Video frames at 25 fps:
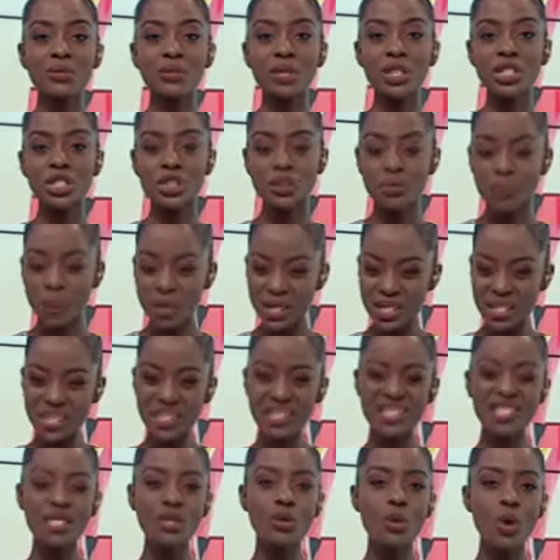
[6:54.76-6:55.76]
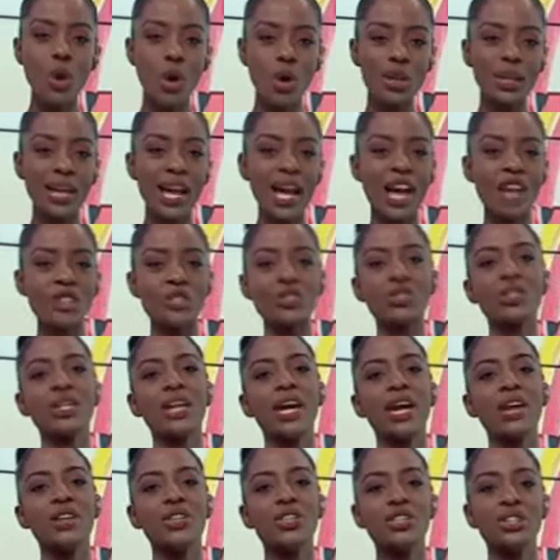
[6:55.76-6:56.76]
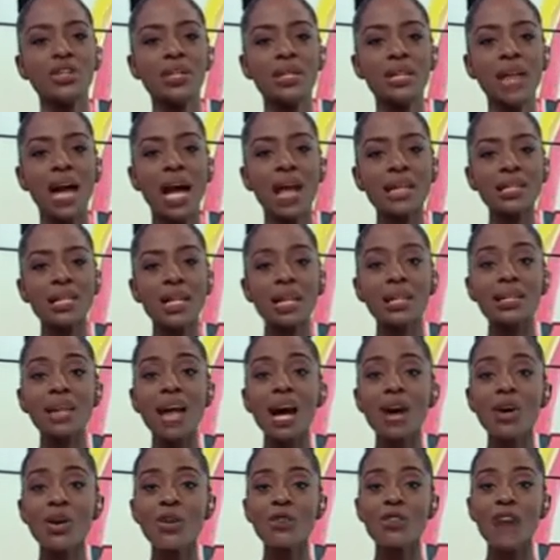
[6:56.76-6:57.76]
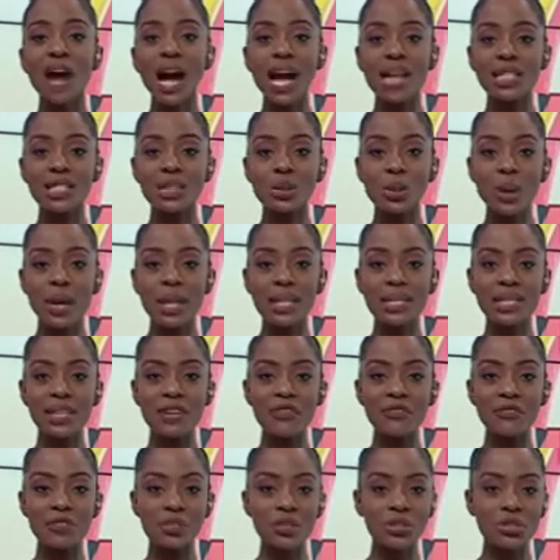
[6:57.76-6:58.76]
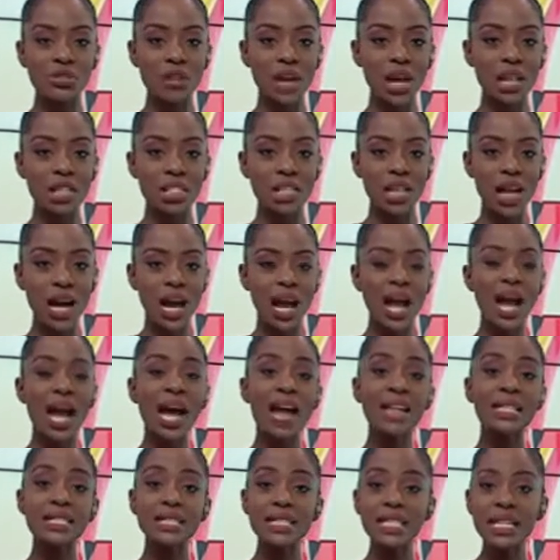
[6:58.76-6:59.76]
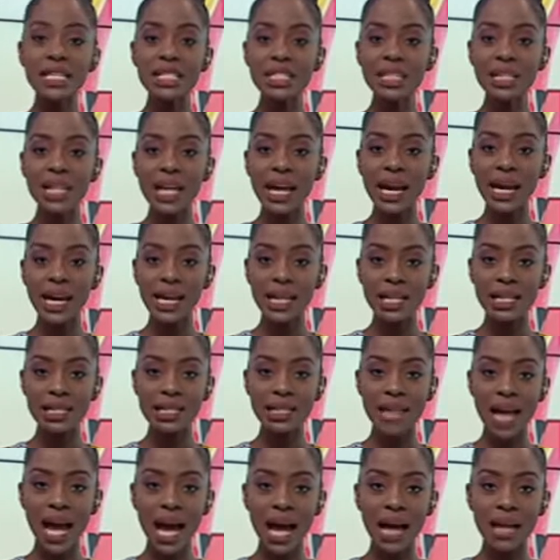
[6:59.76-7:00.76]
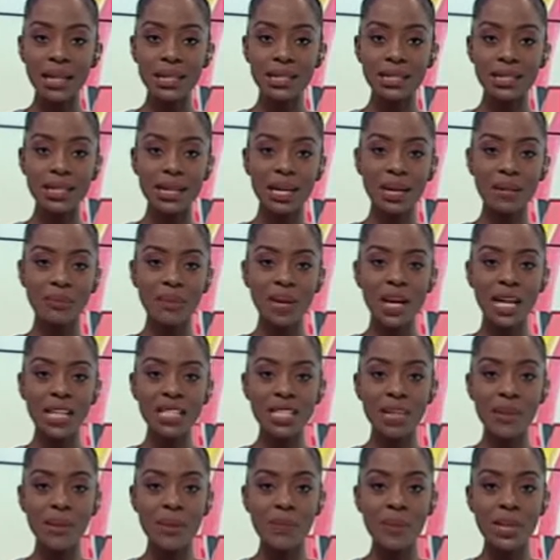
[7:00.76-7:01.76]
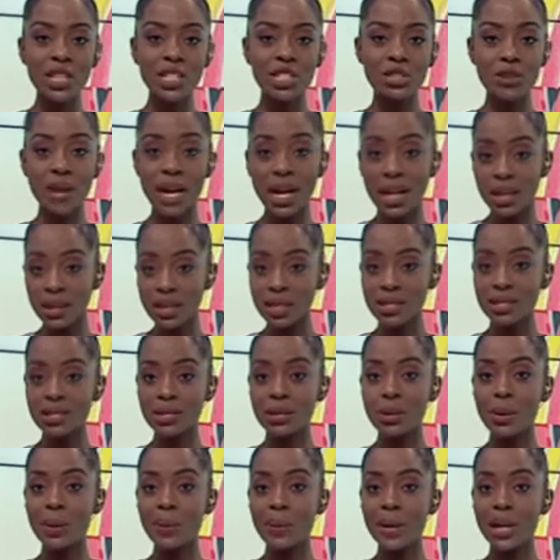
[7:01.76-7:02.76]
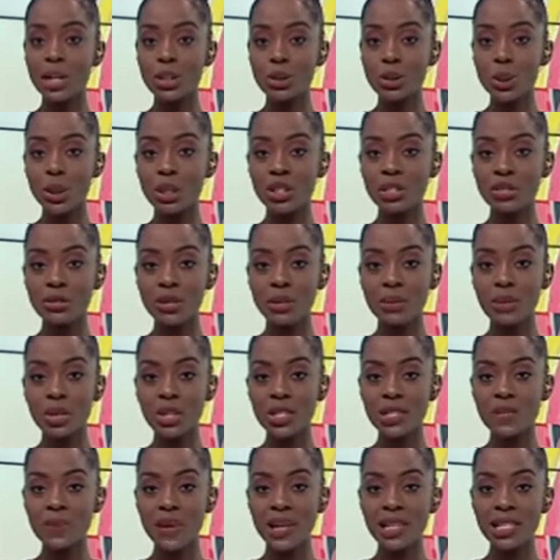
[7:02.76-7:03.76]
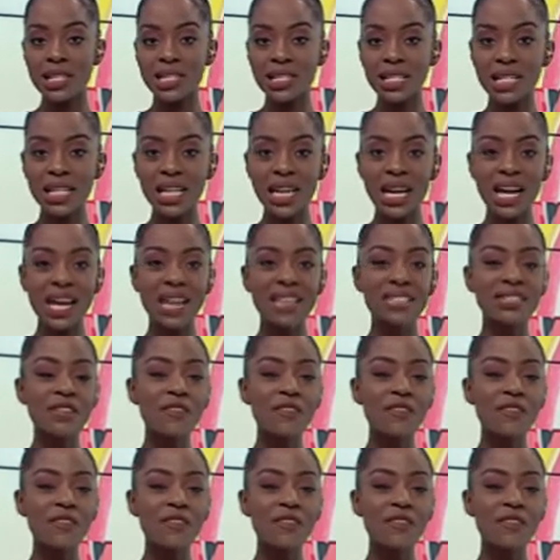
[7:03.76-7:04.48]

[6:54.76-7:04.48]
region, but still on education and lack of adequate infrastructure and teaching aids at um, Nyamebekyere in the Nsawam Adoagyiri municipality is